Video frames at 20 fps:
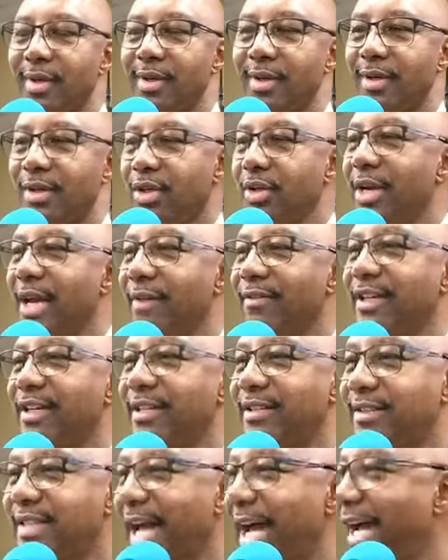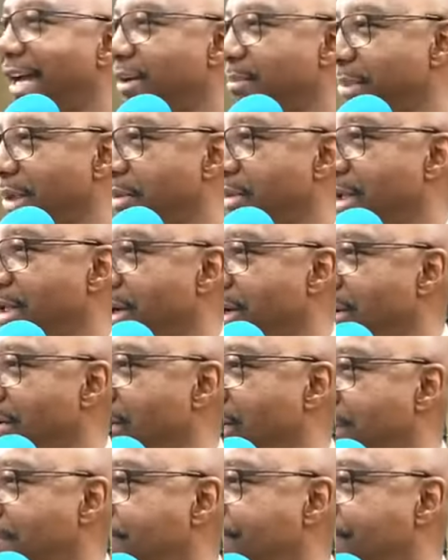You have a desire to be with the
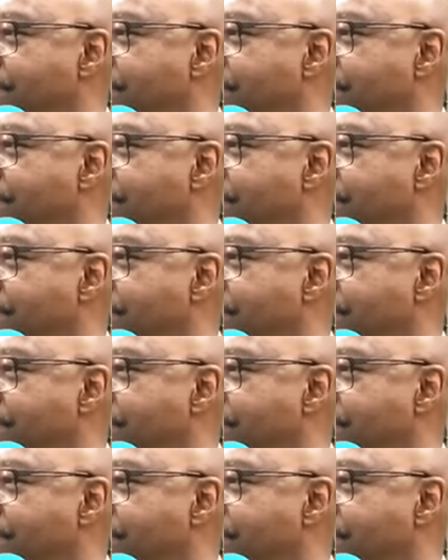Lord?